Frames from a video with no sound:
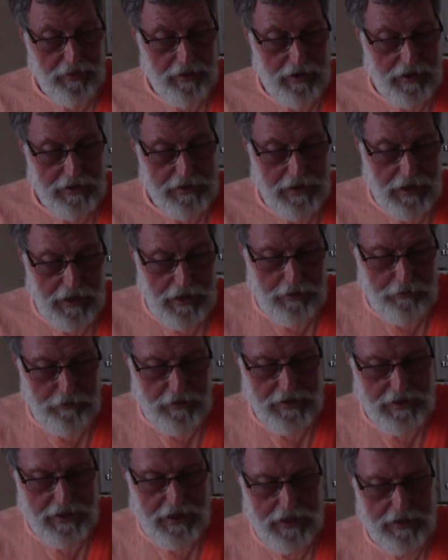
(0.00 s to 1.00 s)
A dyer
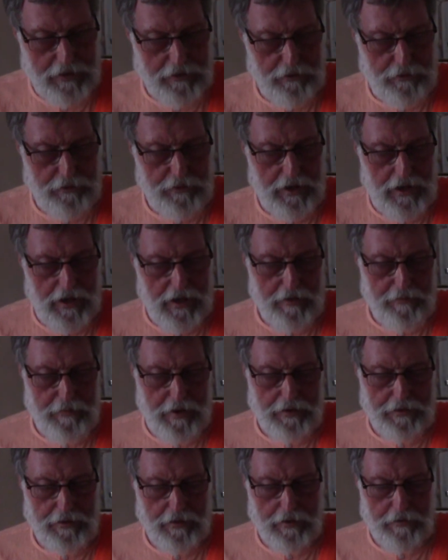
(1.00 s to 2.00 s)
once had a unique
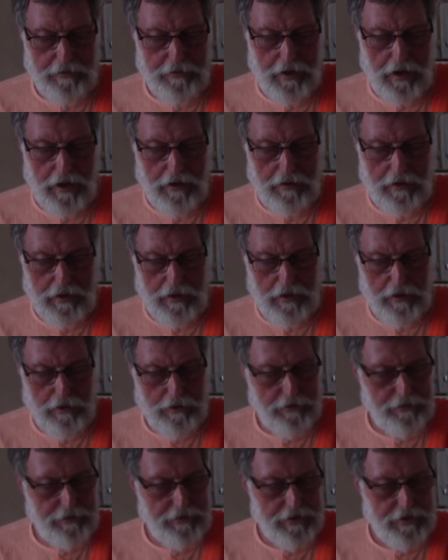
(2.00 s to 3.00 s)
method of coloring
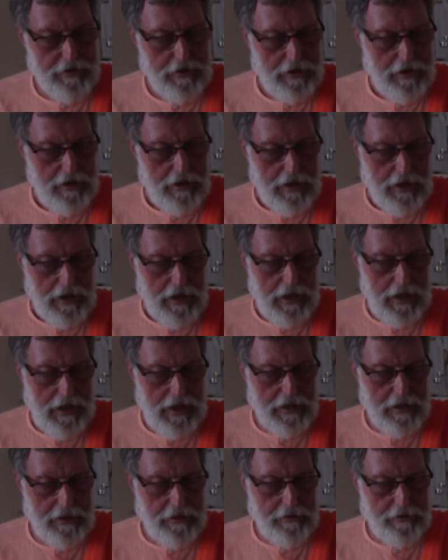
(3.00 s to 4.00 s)
clothes. He
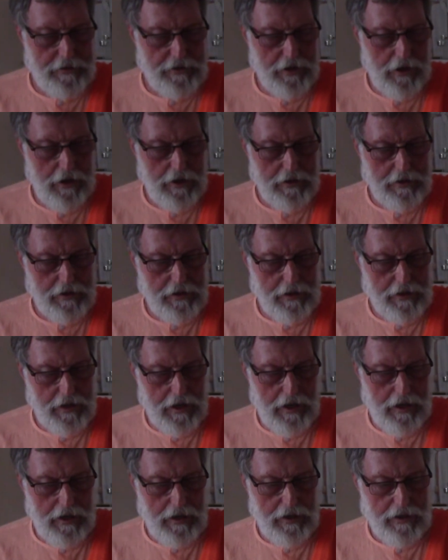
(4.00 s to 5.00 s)
had a solitary
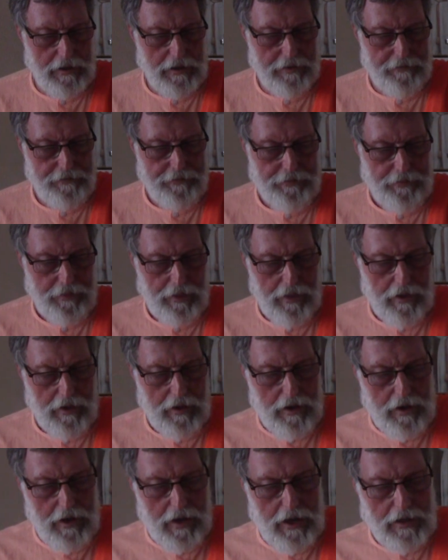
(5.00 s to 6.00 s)
dye,
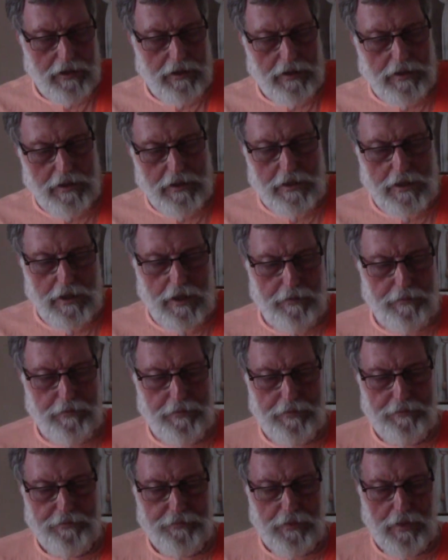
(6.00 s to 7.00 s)
And in this tub,
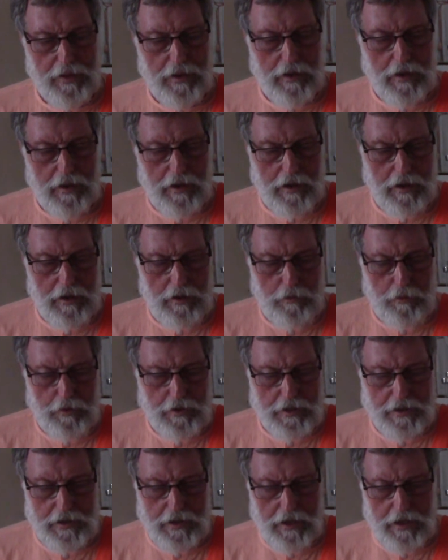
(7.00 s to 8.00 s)
he
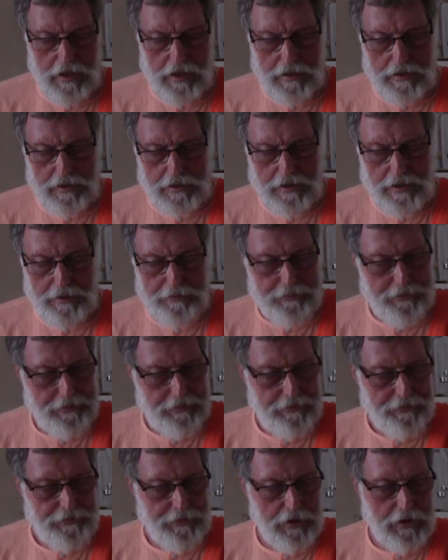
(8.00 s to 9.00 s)
would dip
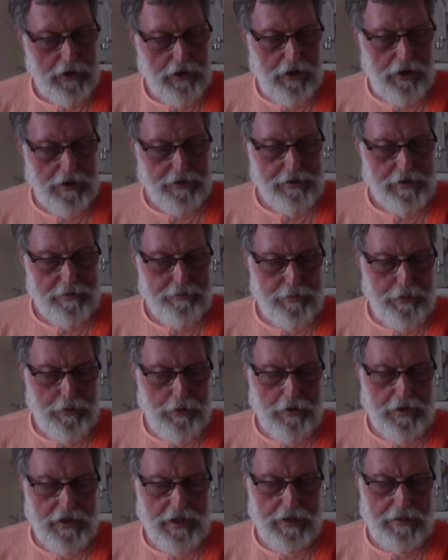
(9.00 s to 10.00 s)
the cloths
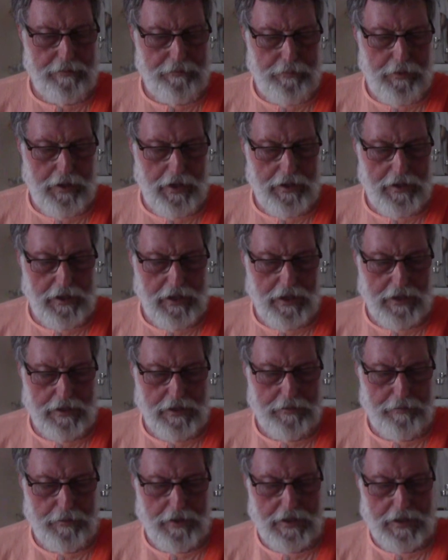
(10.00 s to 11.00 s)
brought in by the
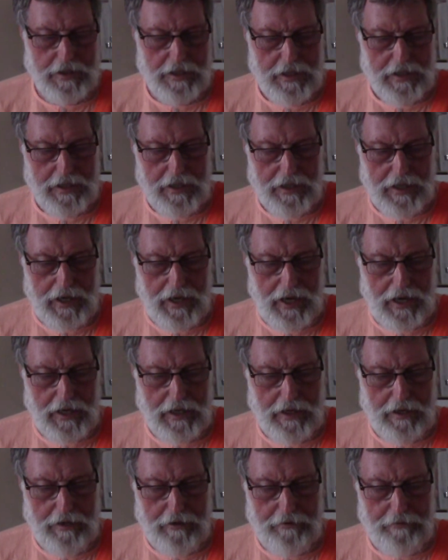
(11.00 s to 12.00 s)
customers
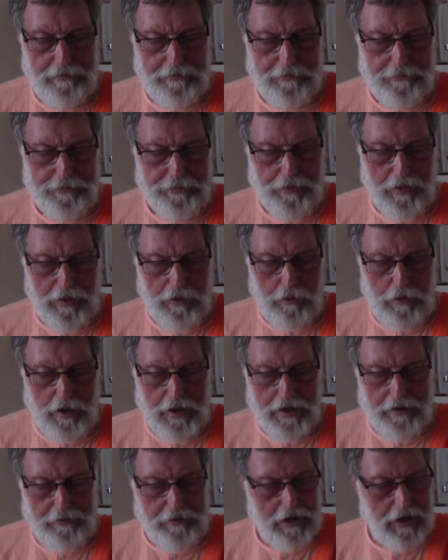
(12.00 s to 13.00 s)
and give
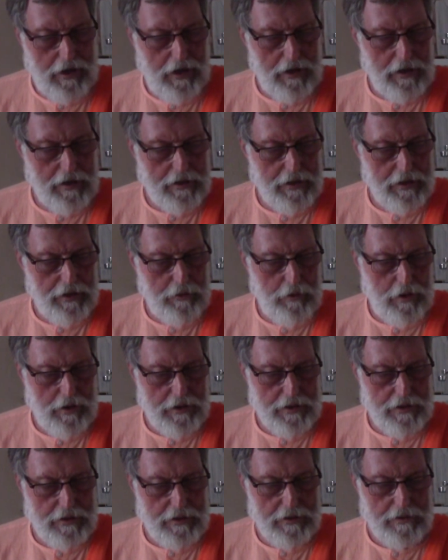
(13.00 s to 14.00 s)
whatever color they
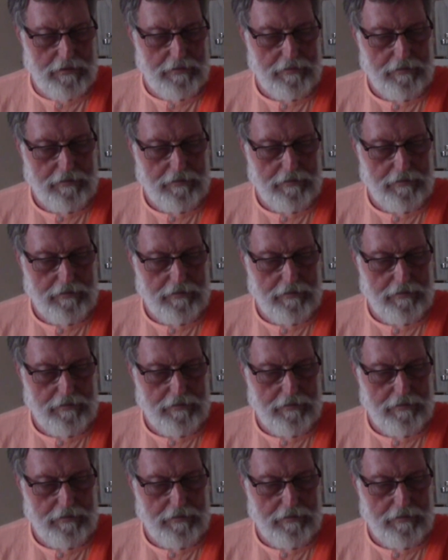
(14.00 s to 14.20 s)
wanted.